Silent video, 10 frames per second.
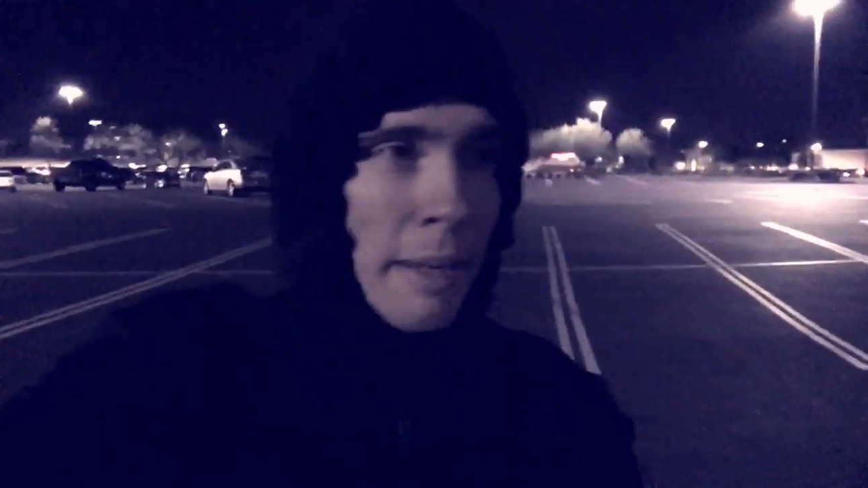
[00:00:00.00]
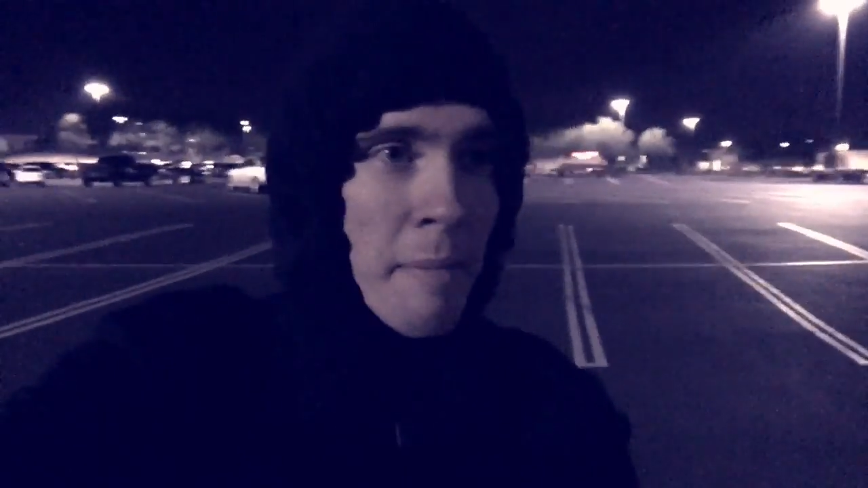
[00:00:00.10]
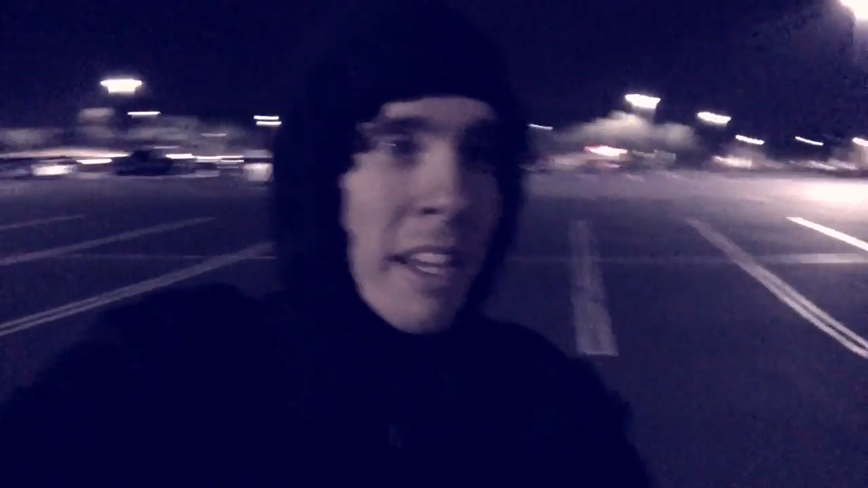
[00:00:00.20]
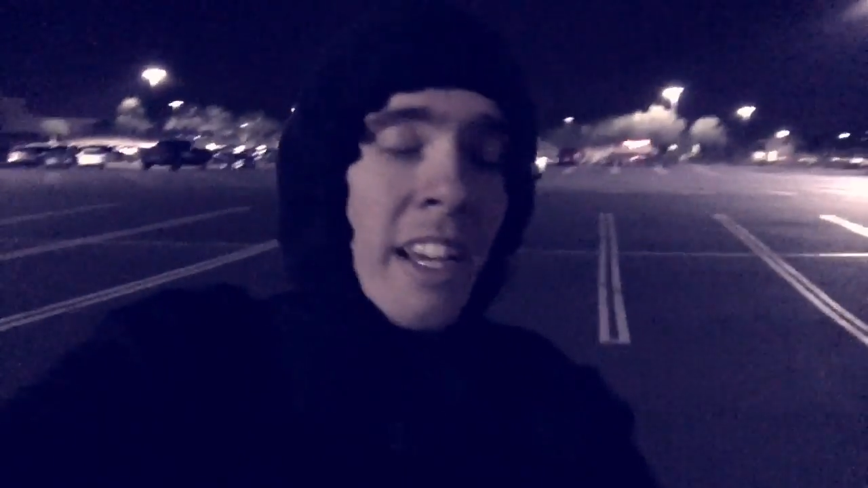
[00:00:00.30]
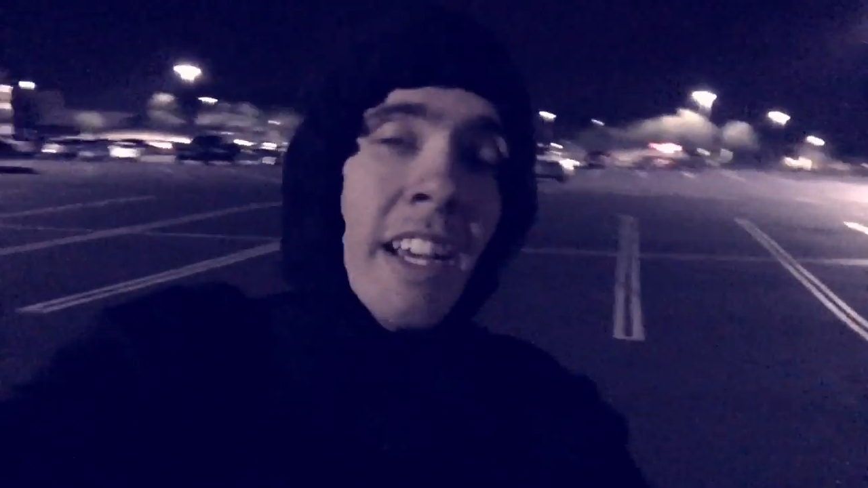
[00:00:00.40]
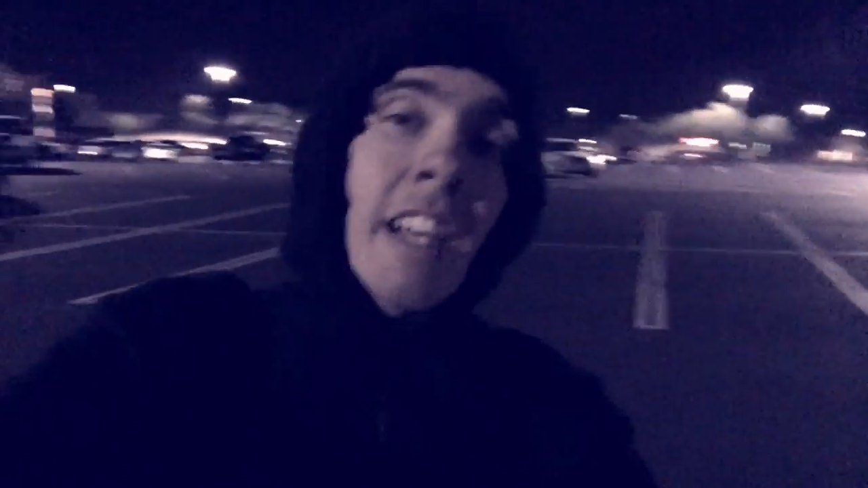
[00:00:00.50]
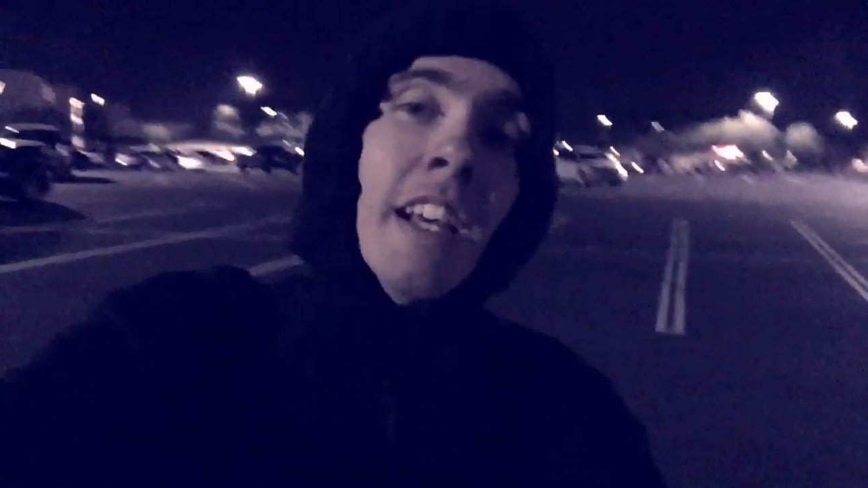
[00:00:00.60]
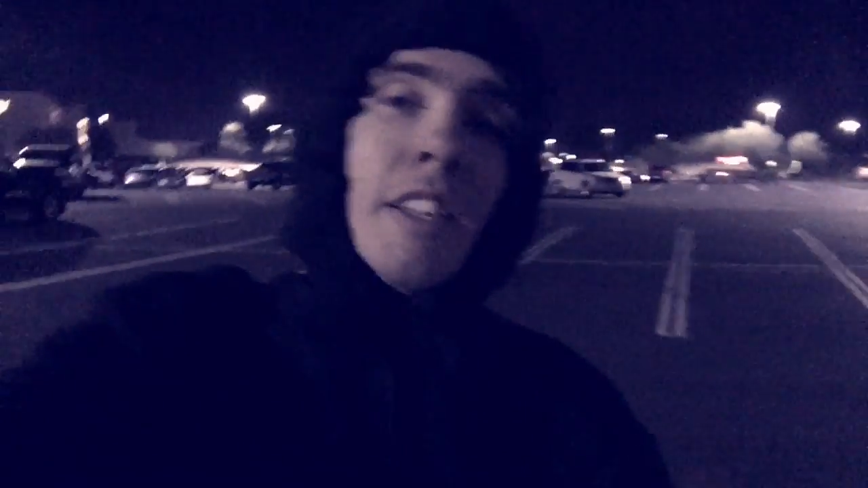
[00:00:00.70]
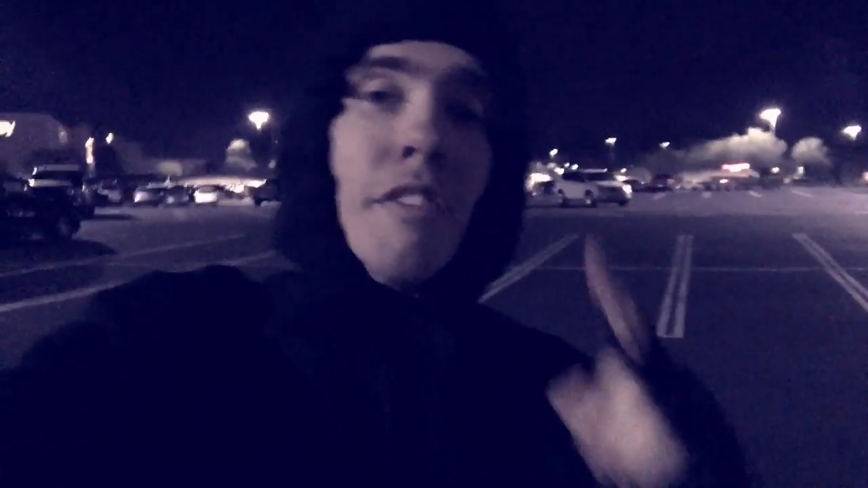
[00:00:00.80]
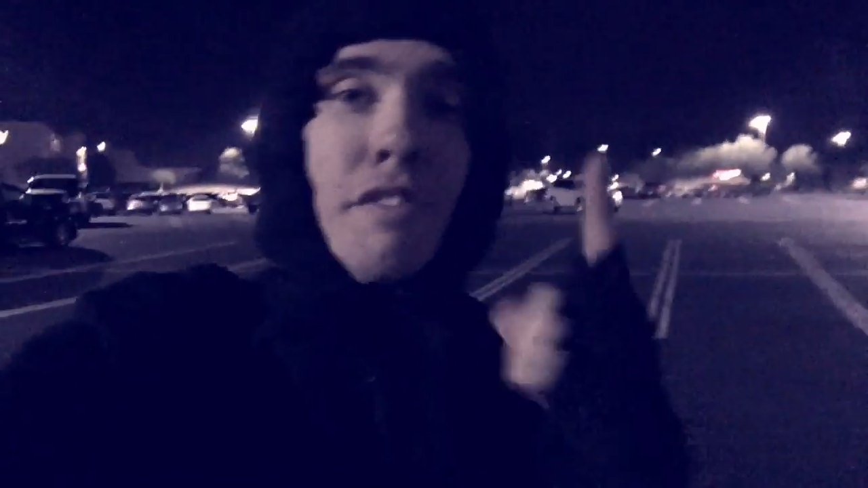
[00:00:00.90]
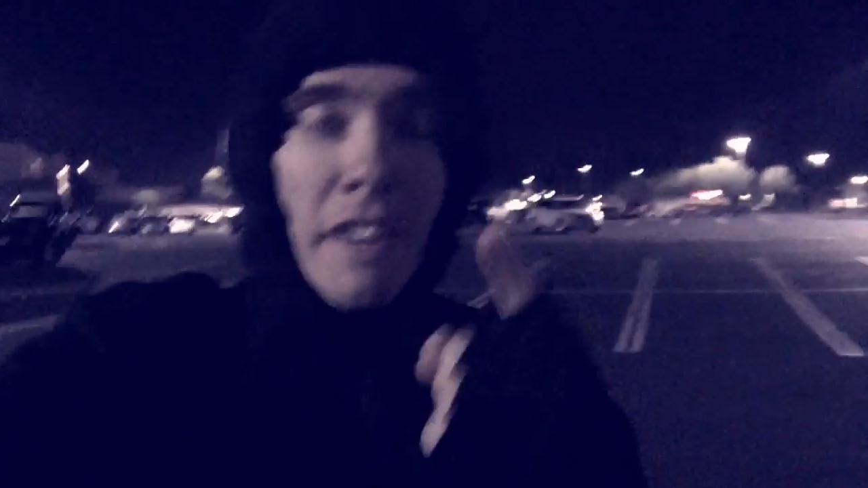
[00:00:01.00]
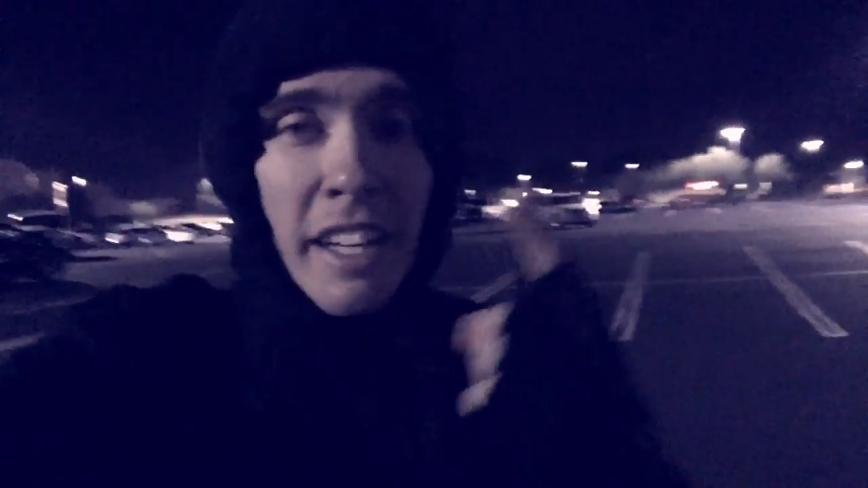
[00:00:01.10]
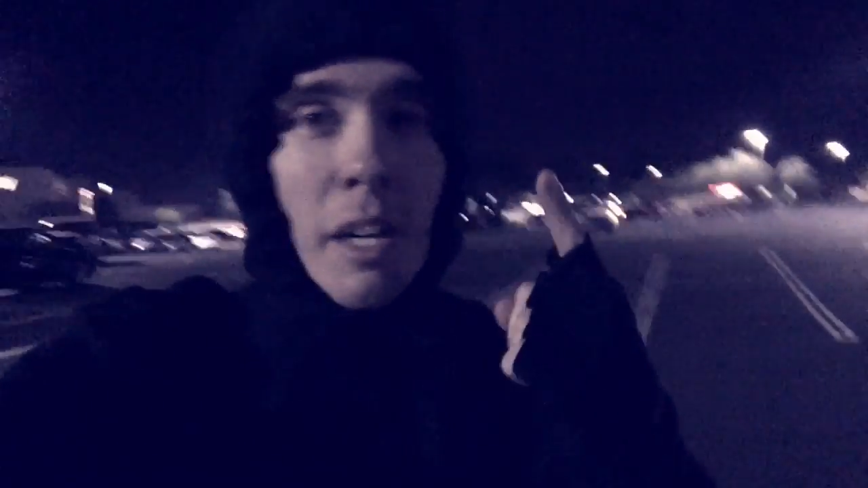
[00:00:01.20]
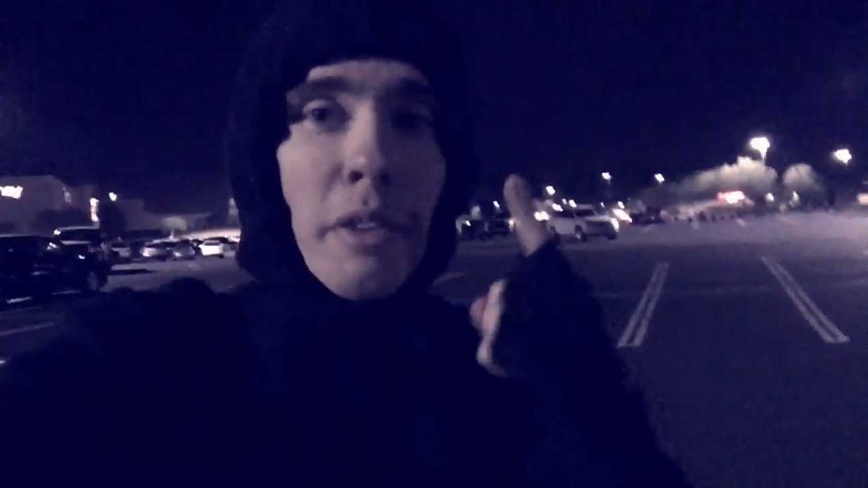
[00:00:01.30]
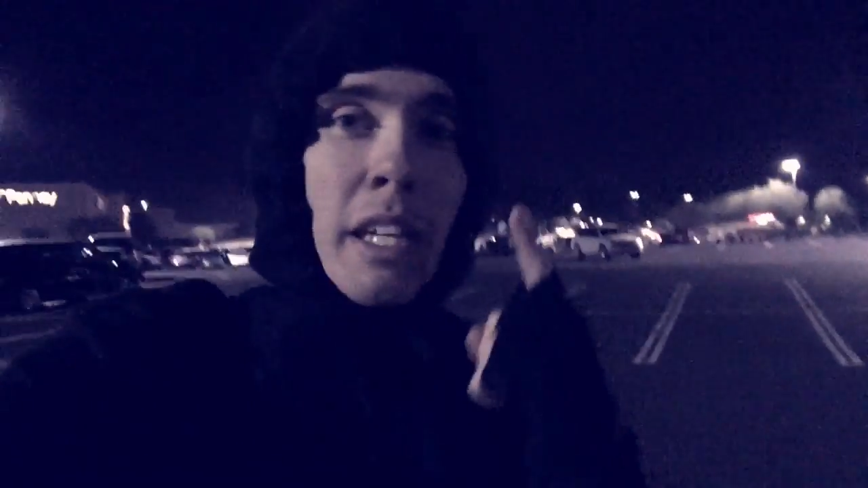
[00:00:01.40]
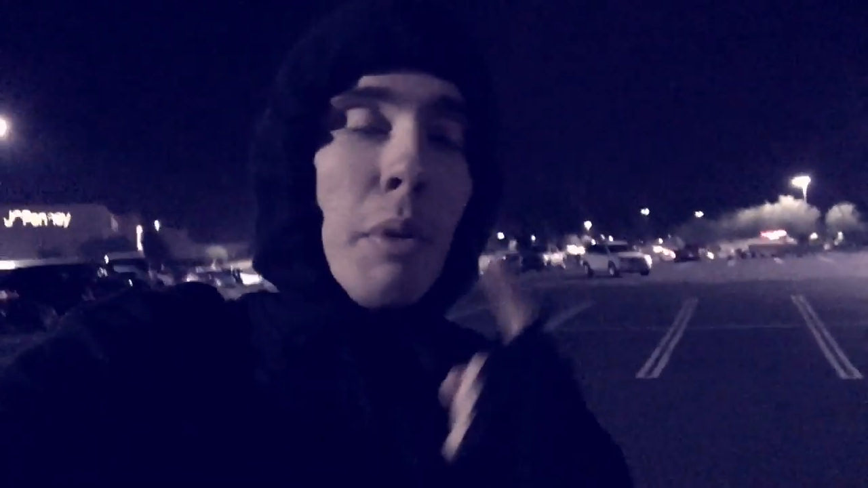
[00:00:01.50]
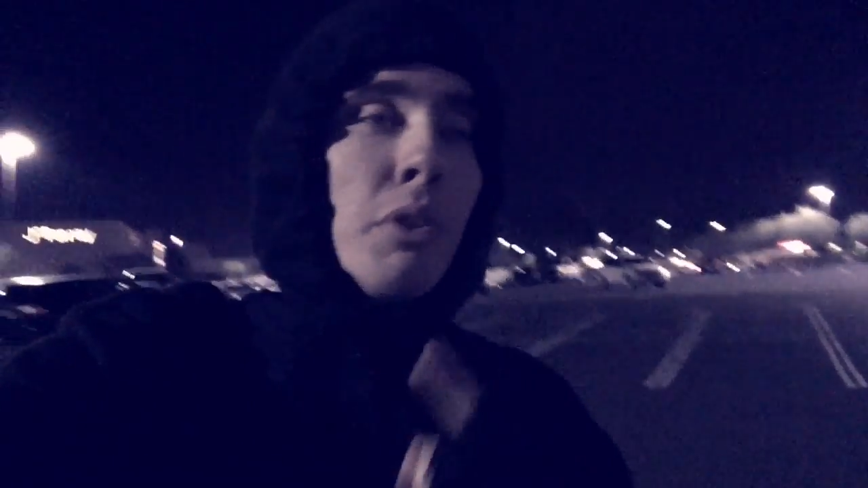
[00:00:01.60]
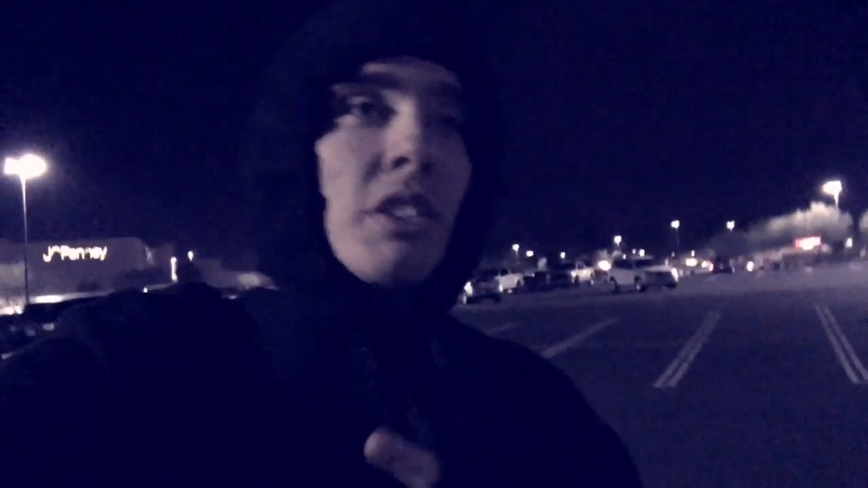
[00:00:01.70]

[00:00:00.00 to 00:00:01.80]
The video that you